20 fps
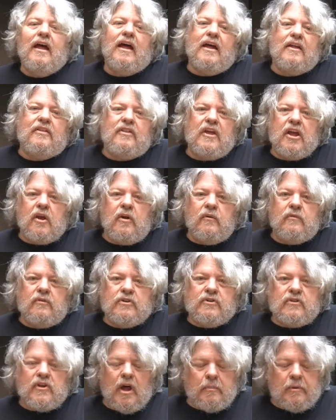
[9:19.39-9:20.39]
Thank you for
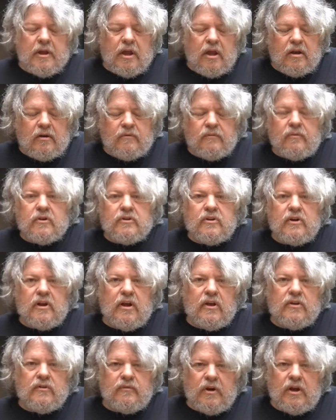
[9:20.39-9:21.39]
stopping in for
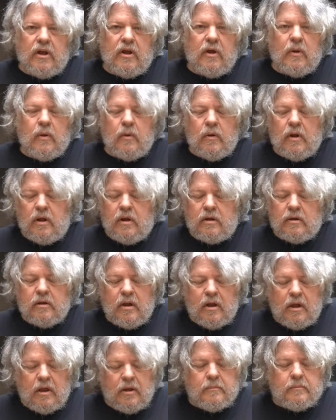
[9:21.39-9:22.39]
today's video
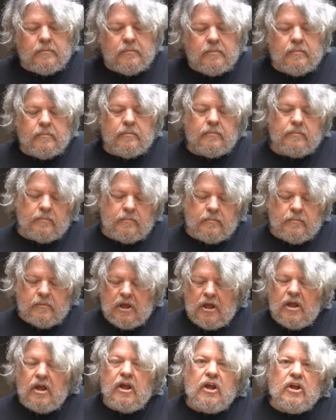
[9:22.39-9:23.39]
and
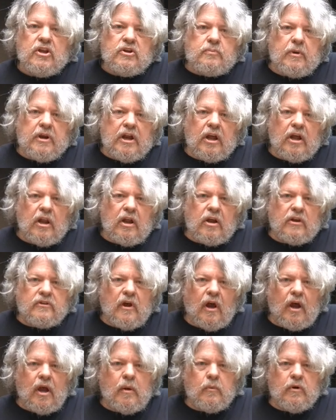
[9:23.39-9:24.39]
spending a little
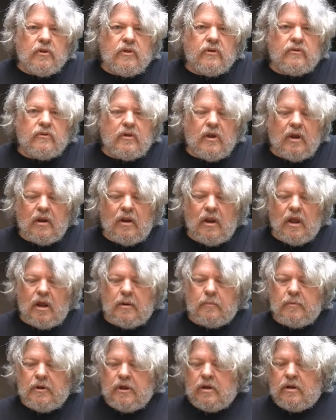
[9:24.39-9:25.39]
time with us and
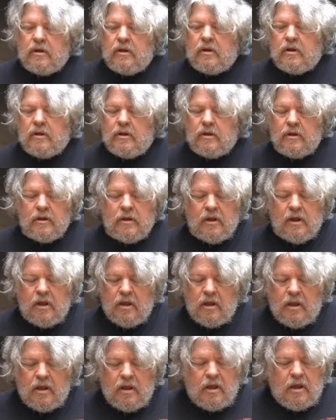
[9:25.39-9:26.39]
letting me
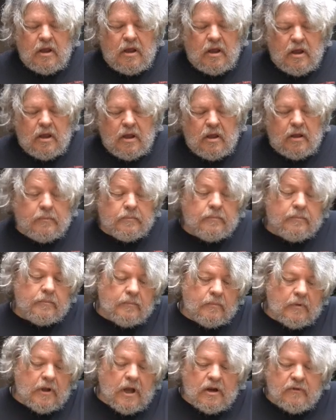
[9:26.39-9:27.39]

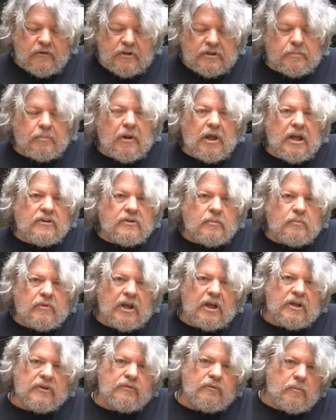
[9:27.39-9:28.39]
kind of explain some
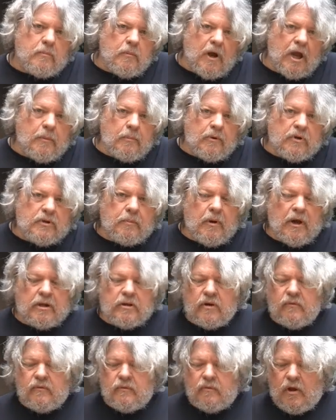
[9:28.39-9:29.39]
things from my
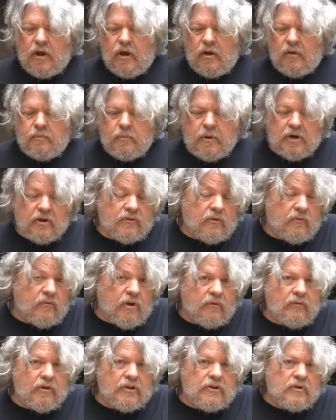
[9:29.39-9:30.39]
perspective. I've been a
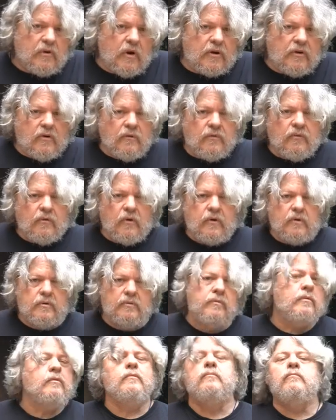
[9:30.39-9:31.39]
survival instructor for
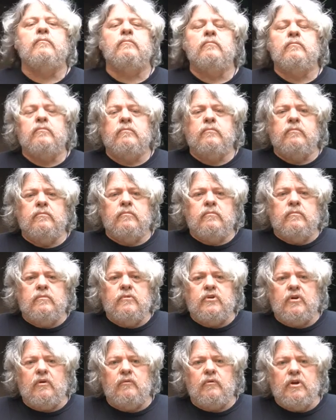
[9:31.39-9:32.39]

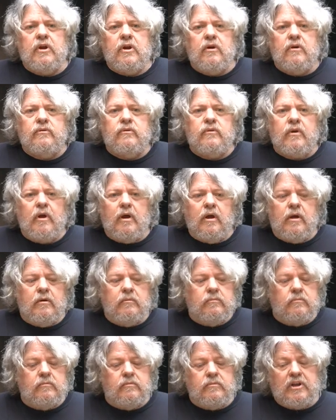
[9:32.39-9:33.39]
several years. I
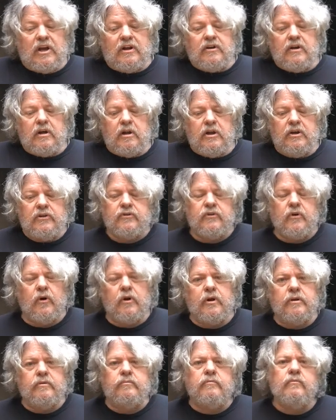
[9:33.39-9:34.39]
technically started